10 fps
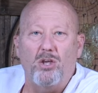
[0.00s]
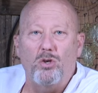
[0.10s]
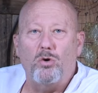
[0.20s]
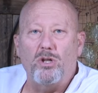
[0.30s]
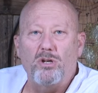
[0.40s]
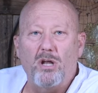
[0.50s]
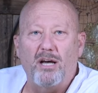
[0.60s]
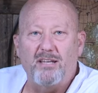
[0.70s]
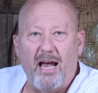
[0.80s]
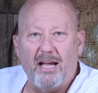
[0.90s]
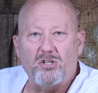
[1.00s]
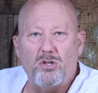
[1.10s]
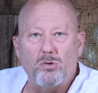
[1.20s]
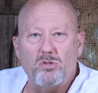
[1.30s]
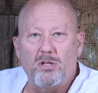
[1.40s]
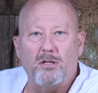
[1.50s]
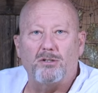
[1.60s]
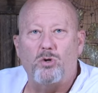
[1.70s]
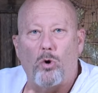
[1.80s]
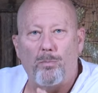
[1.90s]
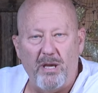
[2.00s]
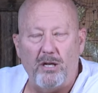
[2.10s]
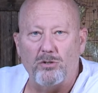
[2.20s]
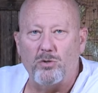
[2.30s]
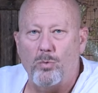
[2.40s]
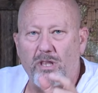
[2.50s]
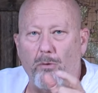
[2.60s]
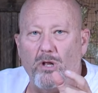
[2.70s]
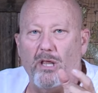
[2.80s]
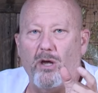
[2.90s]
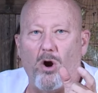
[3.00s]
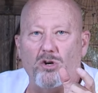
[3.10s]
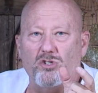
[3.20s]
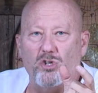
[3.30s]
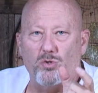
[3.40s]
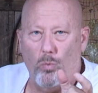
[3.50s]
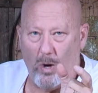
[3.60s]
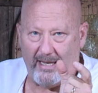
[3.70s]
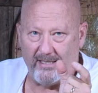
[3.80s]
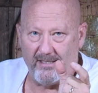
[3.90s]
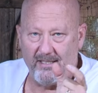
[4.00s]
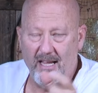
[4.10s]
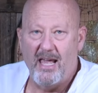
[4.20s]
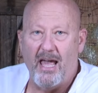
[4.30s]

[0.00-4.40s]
You can attach those little torpedoes, and what they really are is just weights.